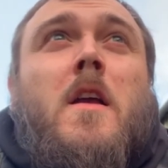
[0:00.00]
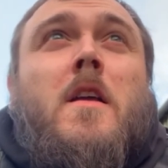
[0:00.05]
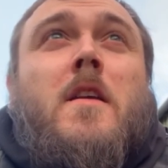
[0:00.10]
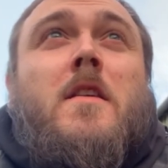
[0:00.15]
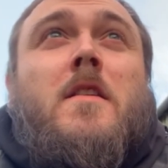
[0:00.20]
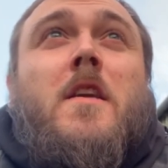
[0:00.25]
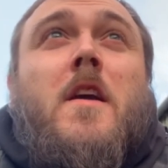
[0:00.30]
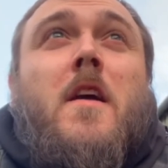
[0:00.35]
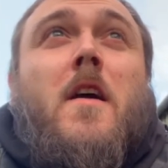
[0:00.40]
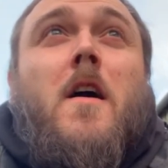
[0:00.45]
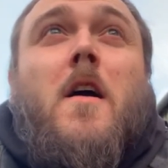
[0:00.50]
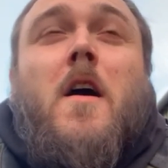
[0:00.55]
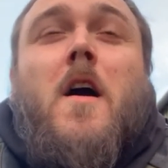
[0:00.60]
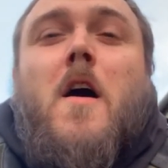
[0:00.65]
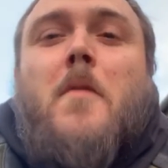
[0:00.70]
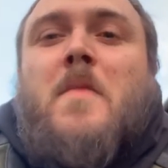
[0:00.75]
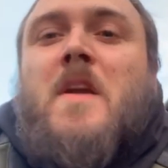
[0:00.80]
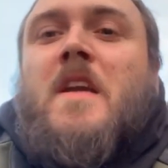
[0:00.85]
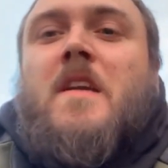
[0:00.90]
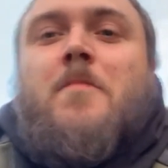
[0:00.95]
yeah,
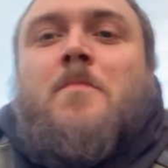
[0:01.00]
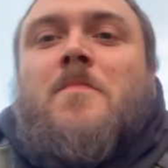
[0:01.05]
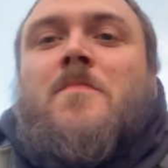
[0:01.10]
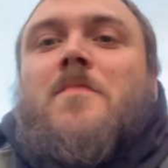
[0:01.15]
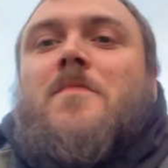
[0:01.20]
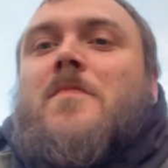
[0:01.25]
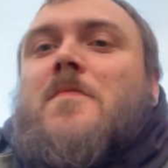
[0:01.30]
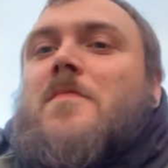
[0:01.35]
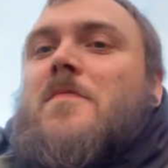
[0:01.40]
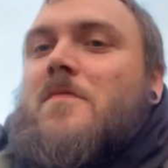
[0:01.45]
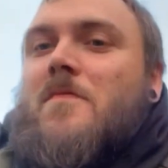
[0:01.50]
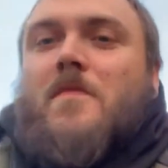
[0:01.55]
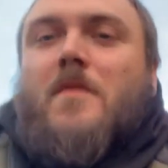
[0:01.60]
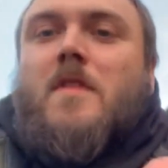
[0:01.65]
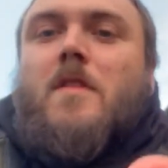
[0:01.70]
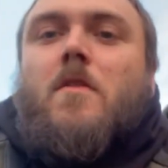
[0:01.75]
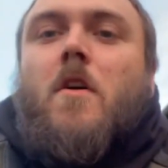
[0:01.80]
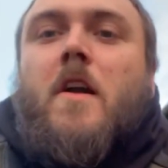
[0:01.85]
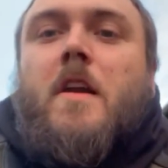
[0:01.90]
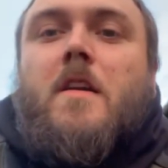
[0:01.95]
I mean,
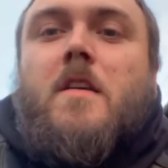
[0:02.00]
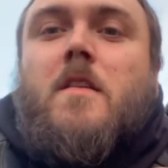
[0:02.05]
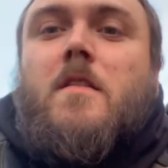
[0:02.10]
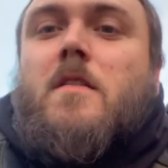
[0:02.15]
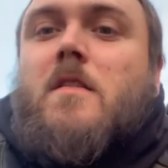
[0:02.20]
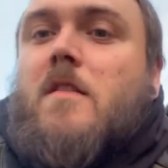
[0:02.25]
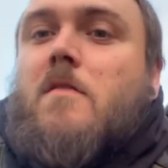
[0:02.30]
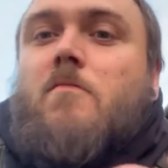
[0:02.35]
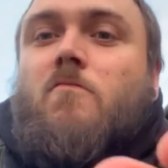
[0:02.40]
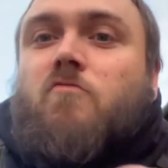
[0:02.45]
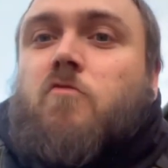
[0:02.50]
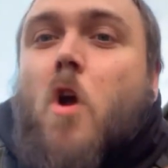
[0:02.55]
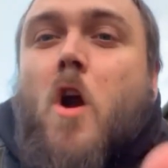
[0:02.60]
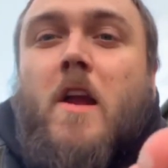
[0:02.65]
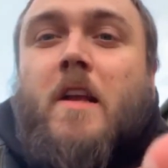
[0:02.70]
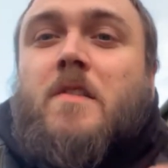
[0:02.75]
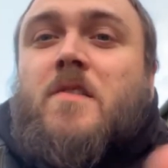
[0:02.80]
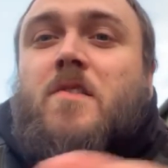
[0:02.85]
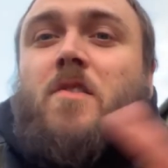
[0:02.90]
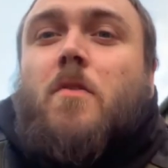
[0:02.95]
like,
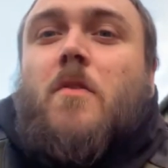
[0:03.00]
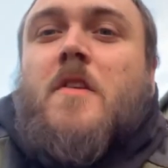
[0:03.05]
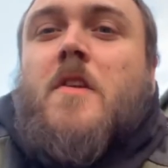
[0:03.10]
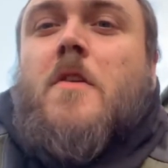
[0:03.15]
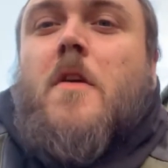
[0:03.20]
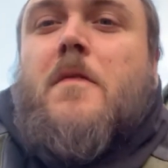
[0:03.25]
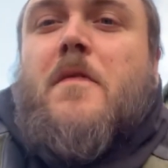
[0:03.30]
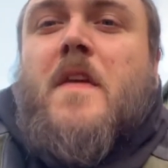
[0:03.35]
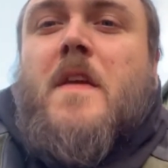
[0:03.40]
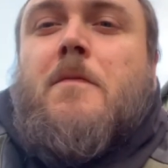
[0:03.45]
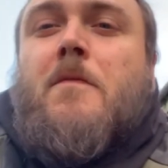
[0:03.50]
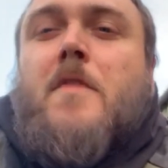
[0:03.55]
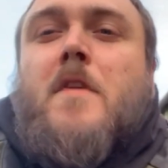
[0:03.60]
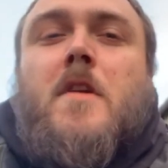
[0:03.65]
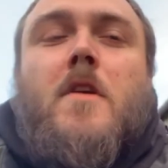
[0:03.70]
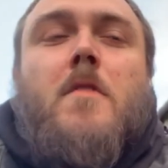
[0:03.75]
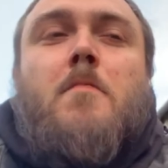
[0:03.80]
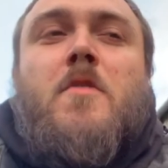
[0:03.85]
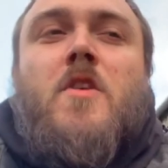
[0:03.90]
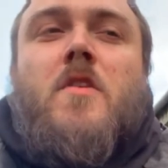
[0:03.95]
Ryan's doing a good thing for
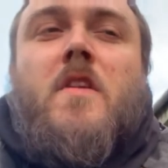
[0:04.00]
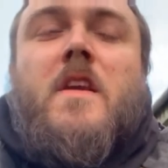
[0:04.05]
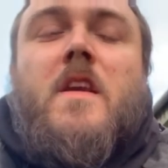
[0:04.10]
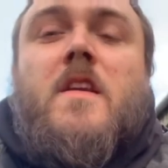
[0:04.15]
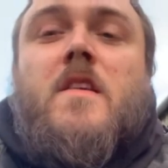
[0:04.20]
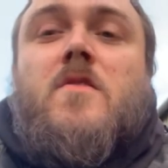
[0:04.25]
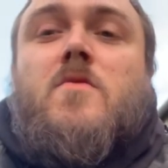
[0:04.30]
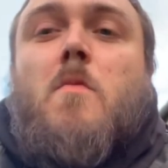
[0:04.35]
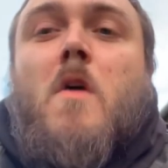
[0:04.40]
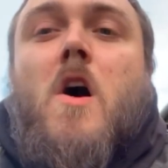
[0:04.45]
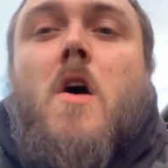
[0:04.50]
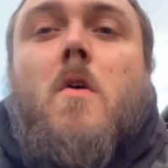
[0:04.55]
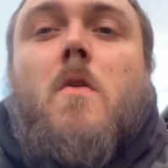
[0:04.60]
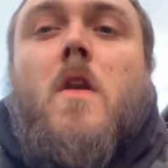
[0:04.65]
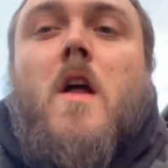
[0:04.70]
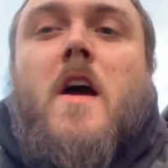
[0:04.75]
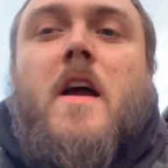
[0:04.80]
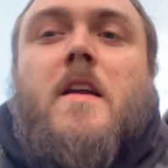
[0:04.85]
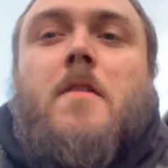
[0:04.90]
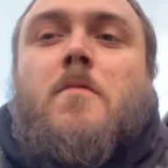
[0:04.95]
the community as well,
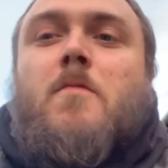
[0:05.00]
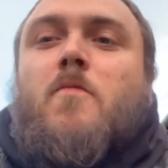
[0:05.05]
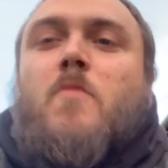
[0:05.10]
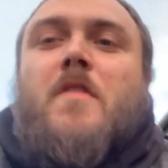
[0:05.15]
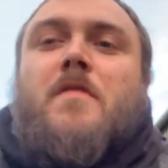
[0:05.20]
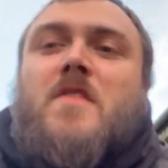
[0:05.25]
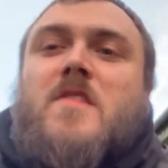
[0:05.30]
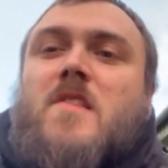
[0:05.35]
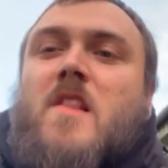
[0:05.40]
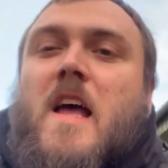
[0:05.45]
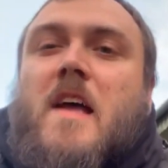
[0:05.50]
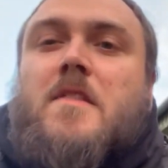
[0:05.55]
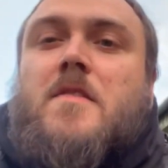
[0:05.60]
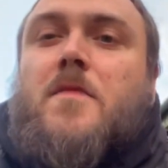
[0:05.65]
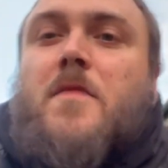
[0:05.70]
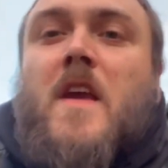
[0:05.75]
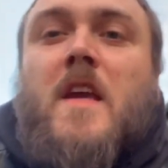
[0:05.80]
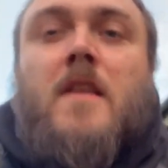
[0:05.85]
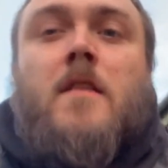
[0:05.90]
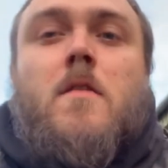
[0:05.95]
like, with his lads
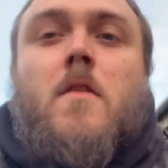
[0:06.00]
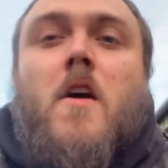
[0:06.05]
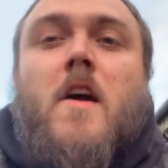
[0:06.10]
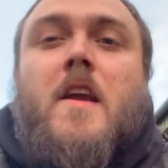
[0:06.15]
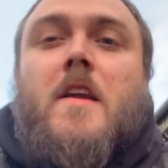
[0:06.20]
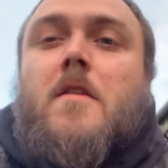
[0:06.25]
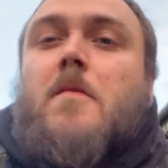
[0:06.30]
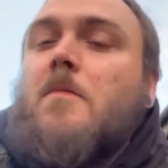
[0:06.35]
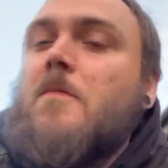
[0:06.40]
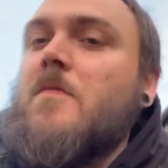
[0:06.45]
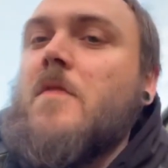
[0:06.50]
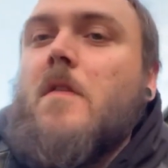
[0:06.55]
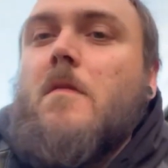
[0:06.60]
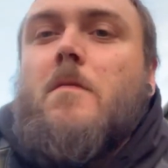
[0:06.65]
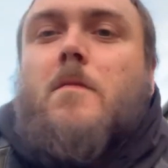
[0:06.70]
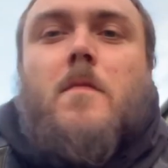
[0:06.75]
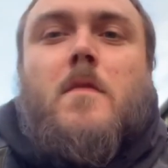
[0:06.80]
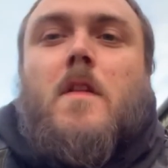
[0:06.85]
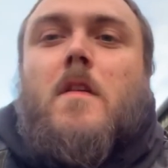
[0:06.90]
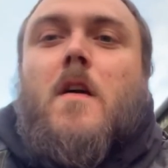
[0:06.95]
thing. Like,
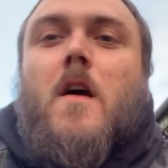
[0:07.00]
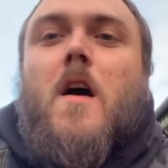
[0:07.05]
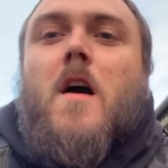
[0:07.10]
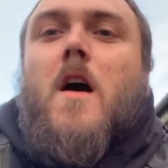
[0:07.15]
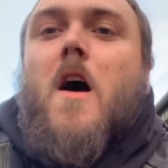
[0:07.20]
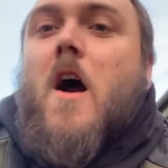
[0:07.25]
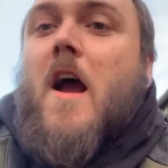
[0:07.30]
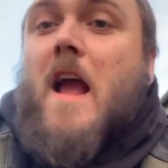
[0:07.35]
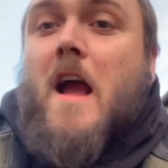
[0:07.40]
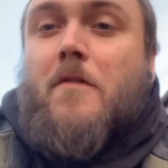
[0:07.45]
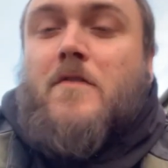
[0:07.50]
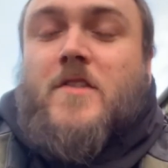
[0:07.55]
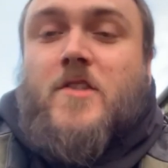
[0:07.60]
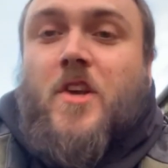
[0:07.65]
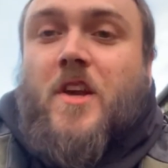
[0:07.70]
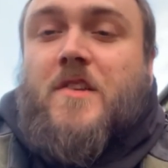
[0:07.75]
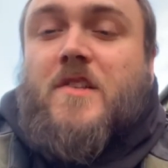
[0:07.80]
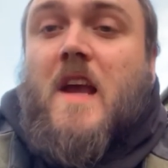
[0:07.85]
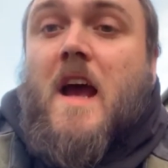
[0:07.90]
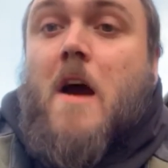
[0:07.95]
I haven't
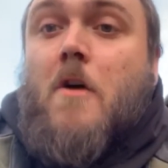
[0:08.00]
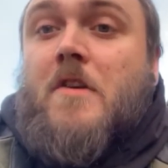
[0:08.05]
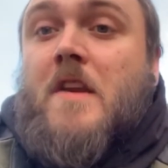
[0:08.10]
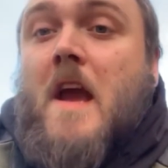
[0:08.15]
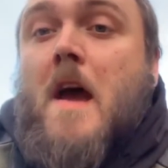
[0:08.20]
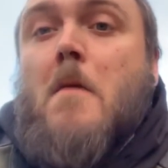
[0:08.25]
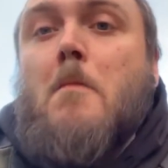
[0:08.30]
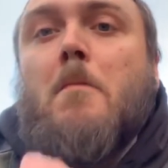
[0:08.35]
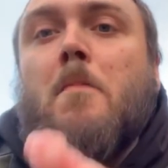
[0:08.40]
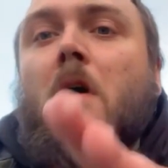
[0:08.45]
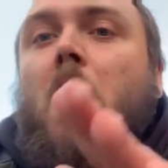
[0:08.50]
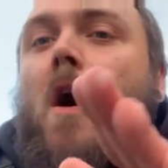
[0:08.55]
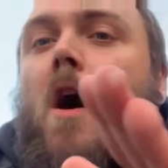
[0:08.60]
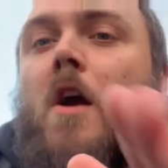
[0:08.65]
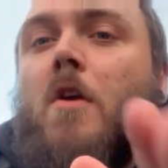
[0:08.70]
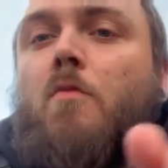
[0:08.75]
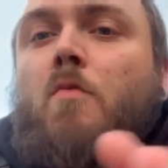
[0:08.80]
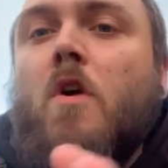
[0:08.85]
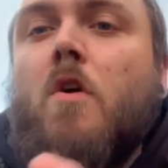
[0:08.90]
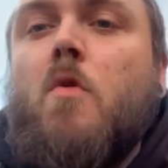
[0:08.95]
checked it out yet, but
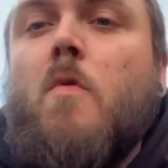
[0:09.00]
I will